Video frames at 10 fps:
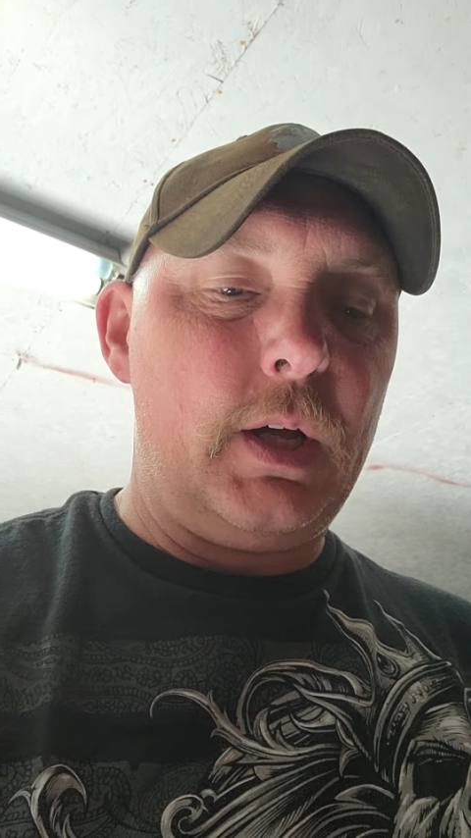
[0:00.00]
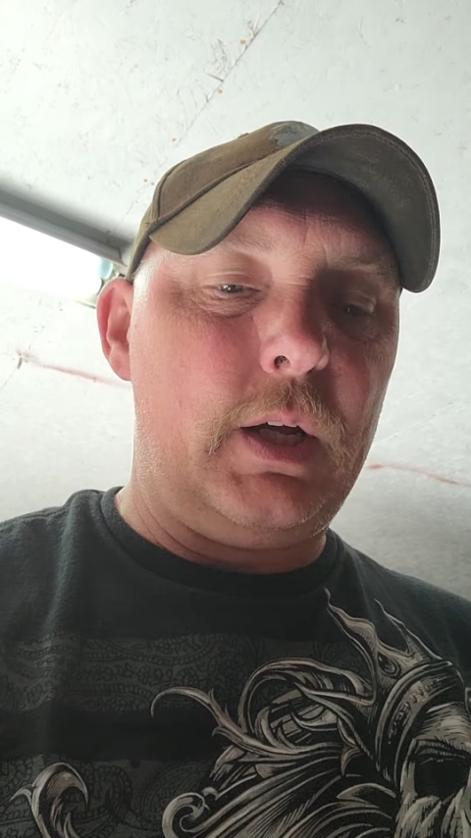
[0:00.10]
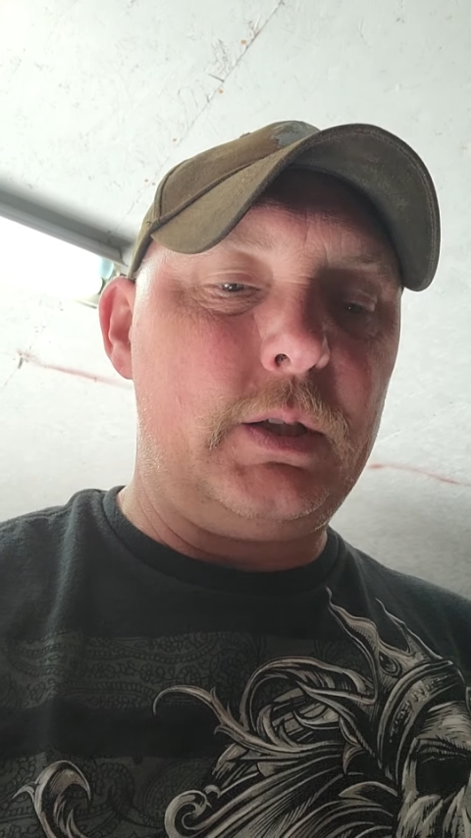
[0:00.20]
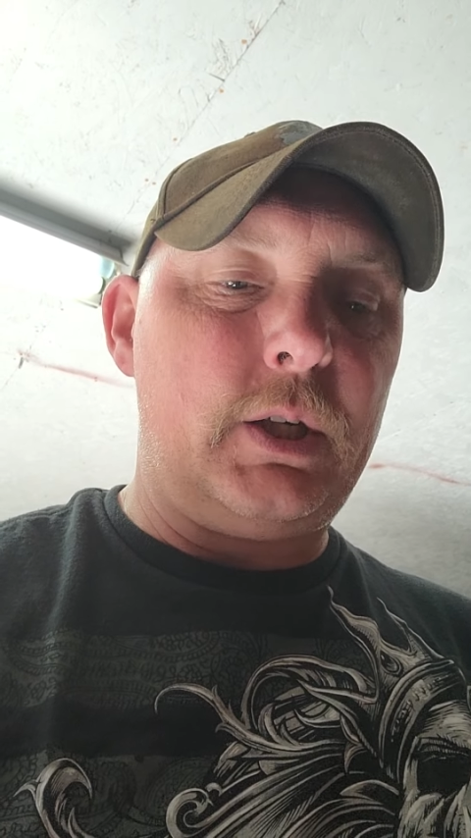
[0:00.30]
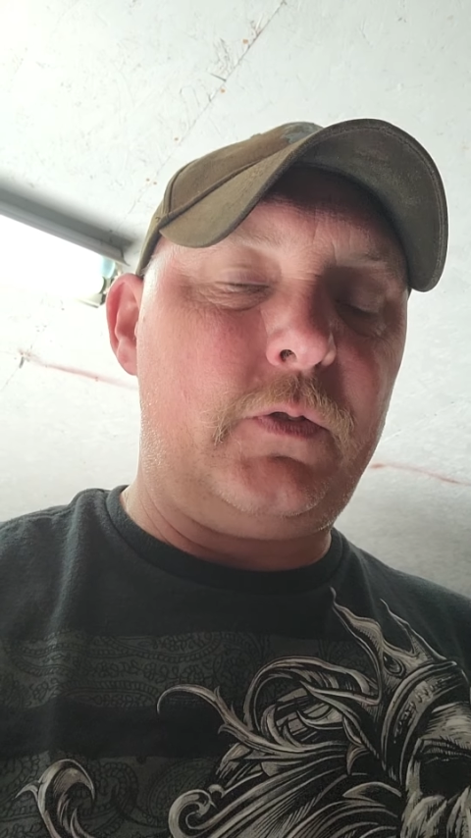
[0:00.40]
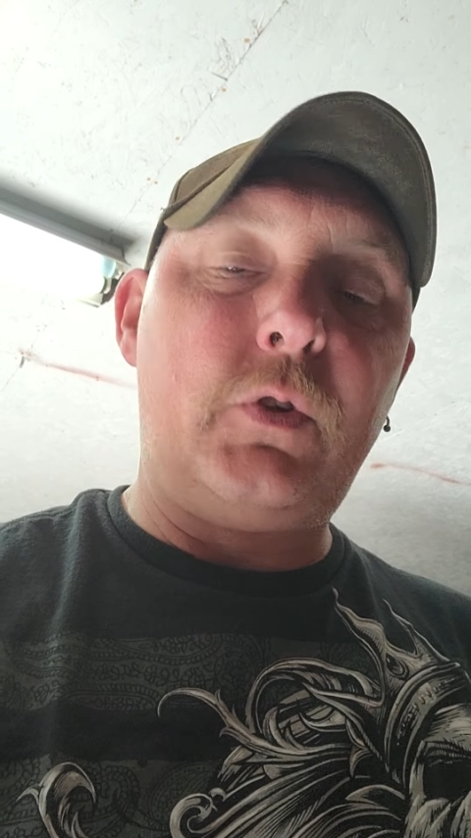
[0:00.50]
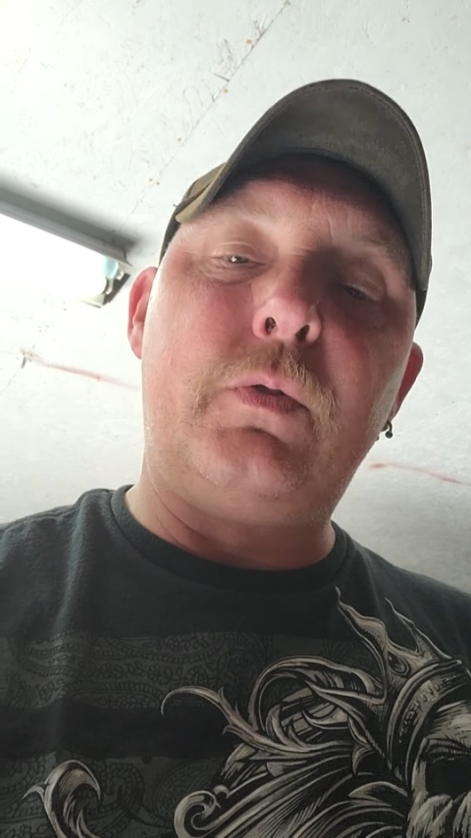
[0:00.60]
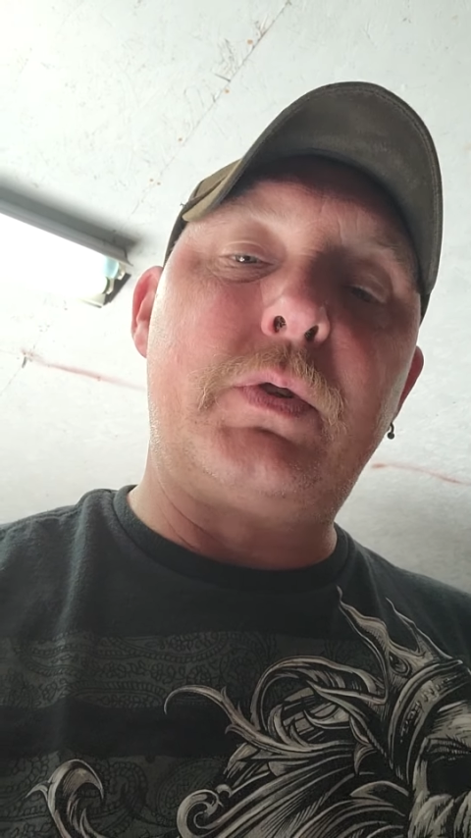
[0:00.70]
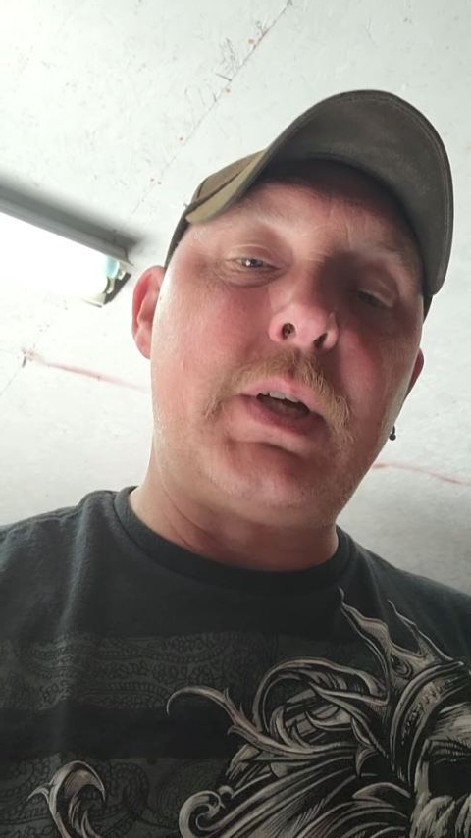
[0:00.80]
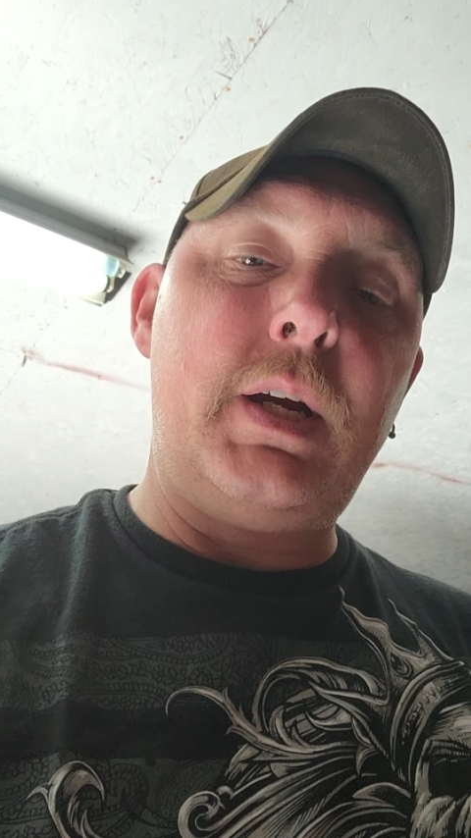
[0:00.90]
is if
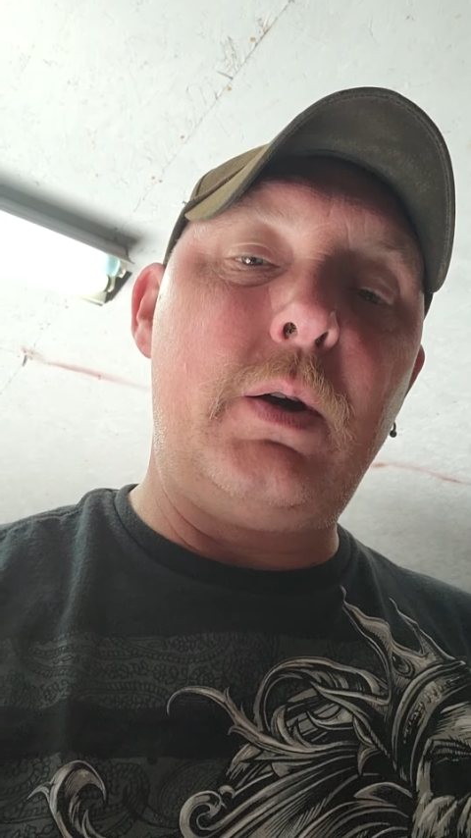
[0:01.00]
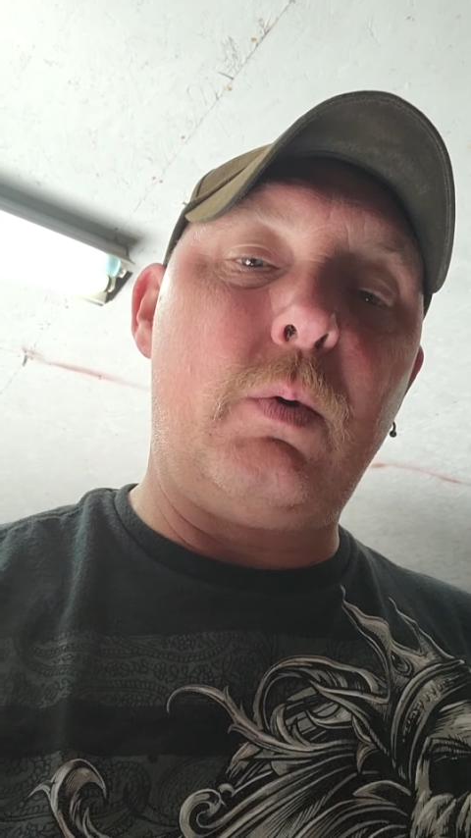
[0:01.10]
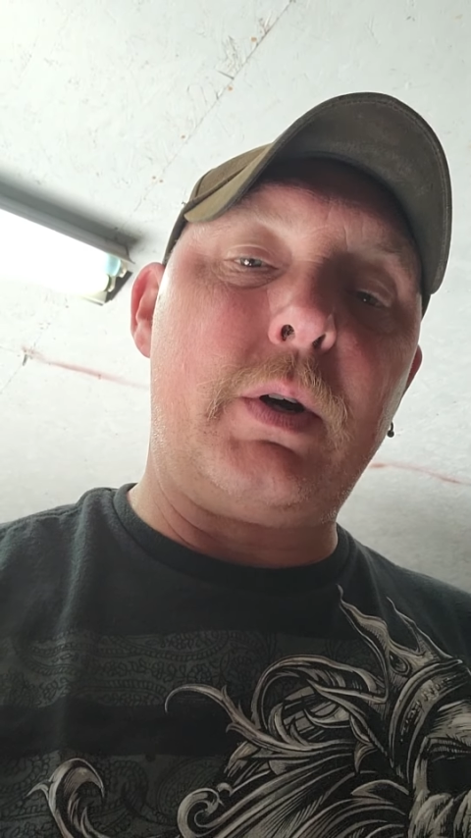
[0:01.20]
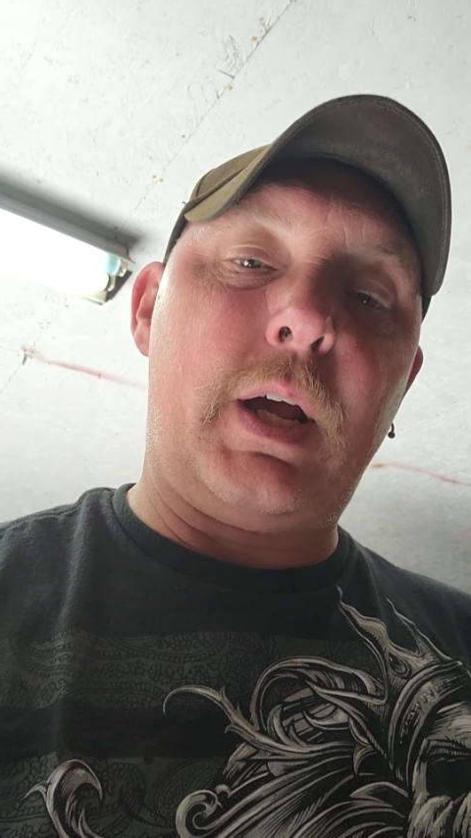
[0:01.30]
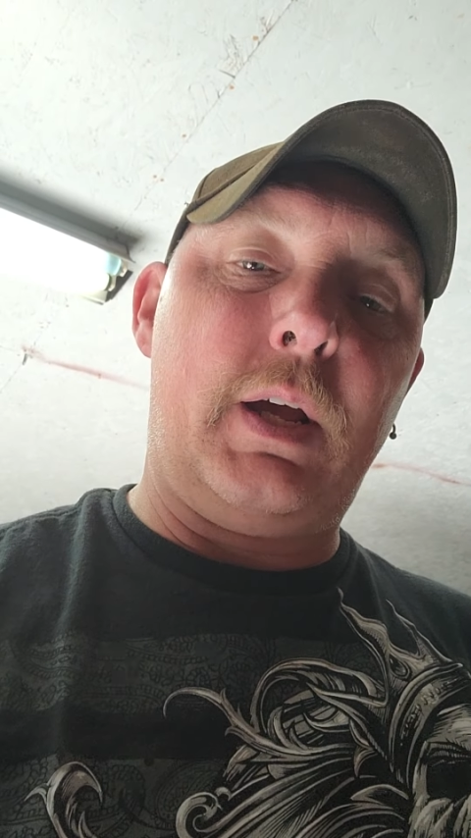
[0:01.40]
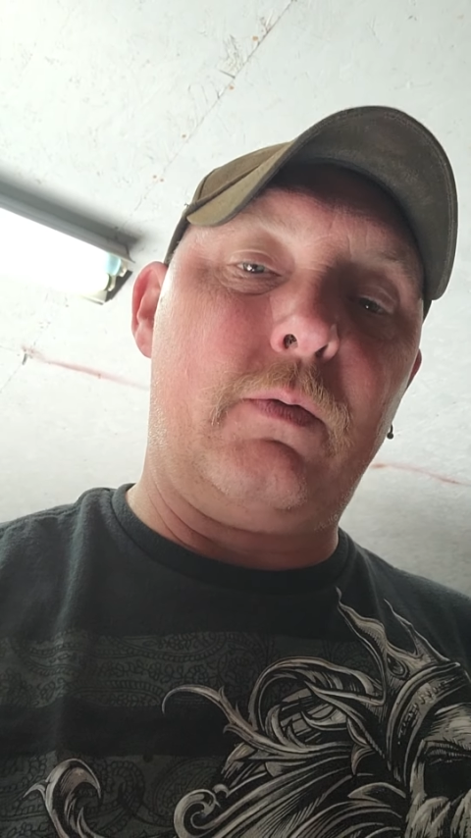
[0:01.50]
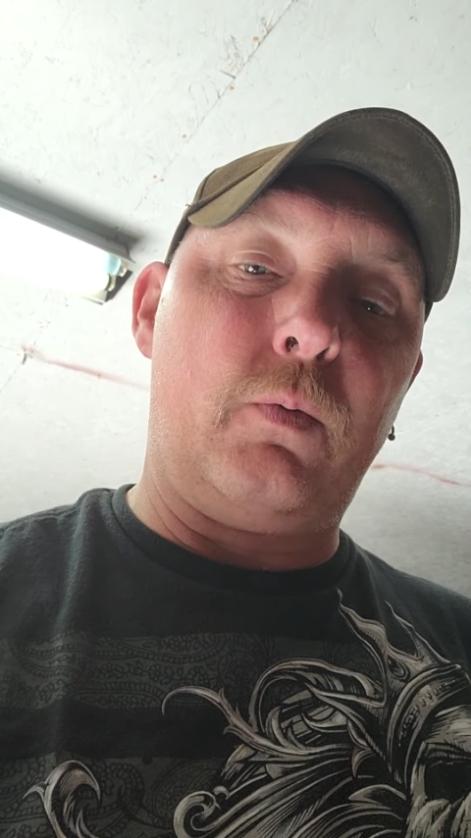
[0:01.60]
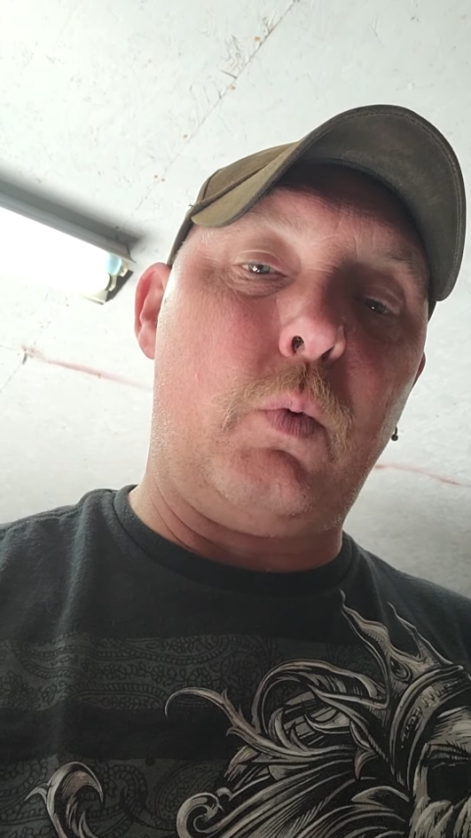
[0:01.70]
you've seen it where they have